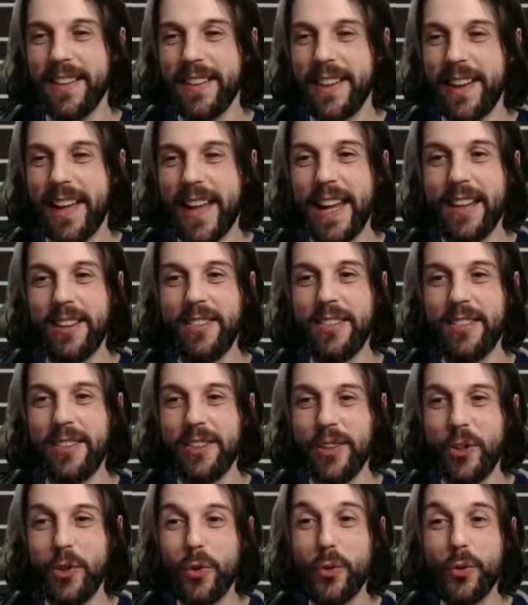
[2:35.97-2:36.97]
And
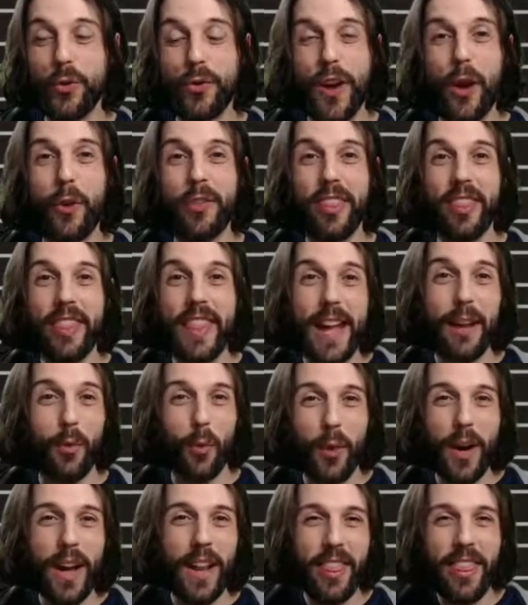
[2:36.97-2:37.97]
you found that
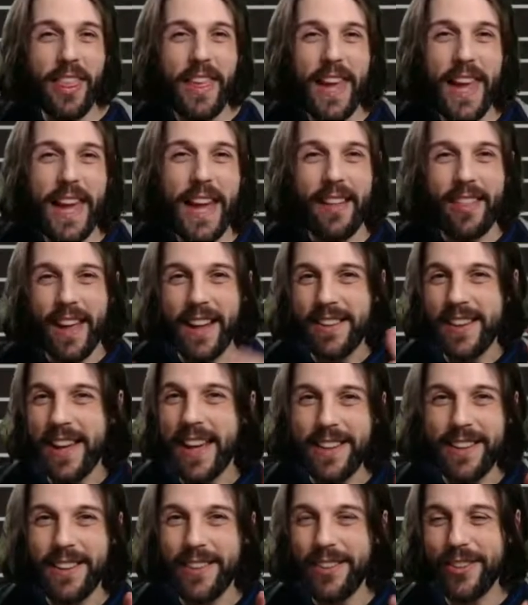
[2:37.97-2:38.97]
one thing that
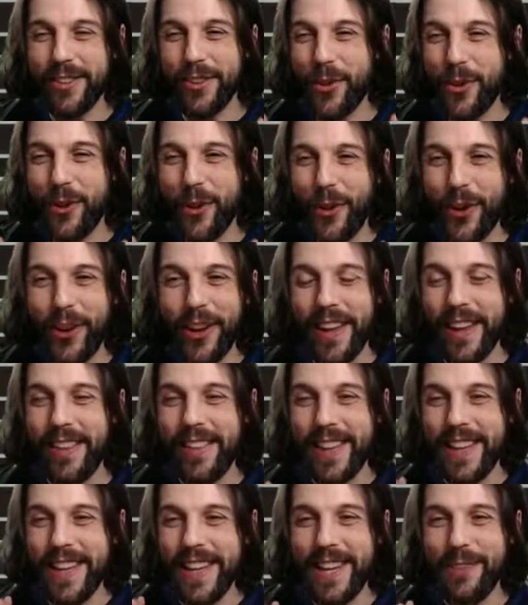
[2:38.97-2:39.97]
can destroy
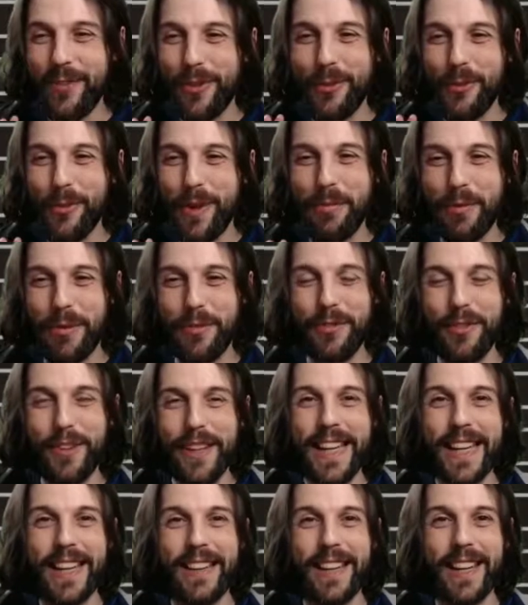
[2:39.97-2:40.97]
the evil rebel
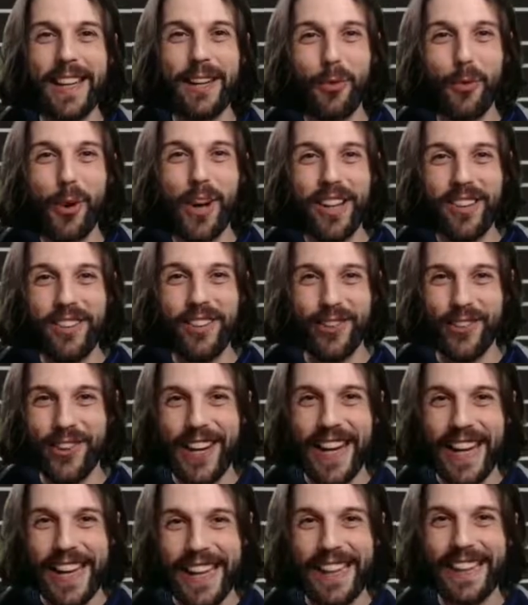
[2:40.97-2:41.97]
fleet in one
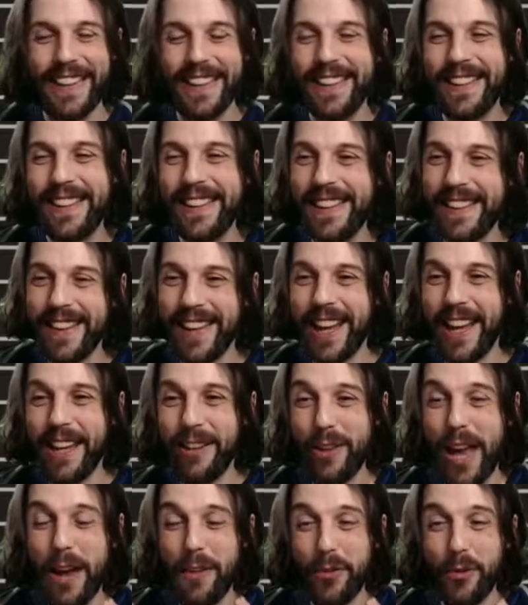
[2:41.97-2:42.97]
strike. And
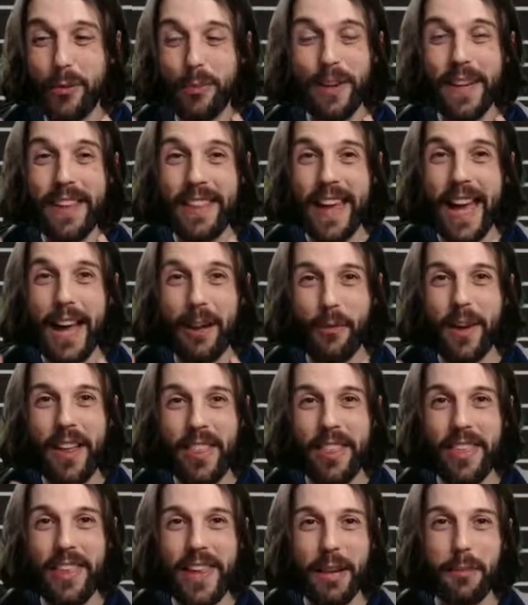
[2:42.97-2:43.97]
you have to bring that
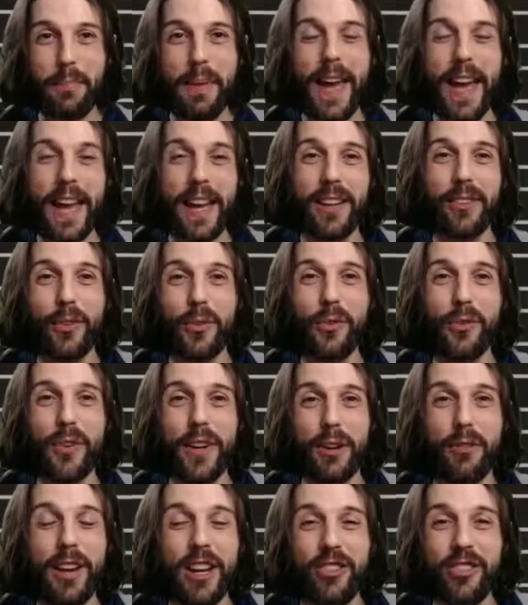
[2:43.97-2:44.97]
one thing back to
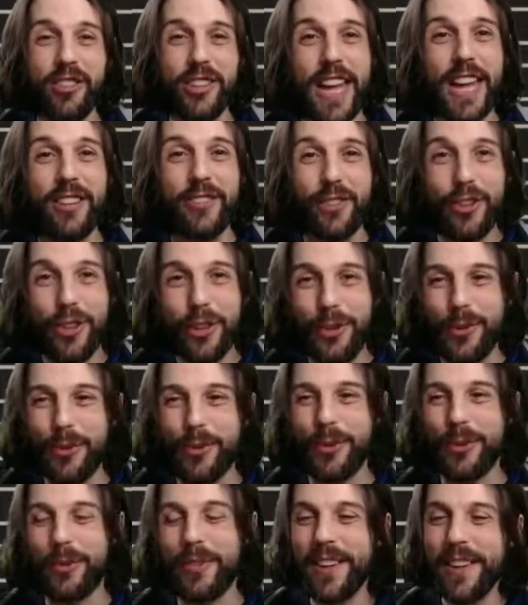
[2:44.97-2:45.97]
Federation HQ.